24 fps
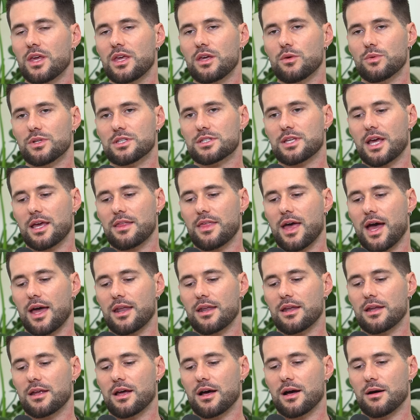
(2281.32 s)
he would say
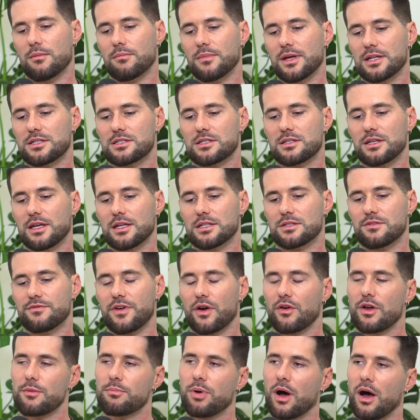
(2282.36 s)
that um, it's it's
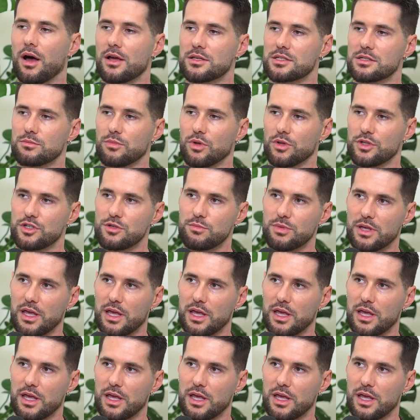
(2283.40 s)
very possible to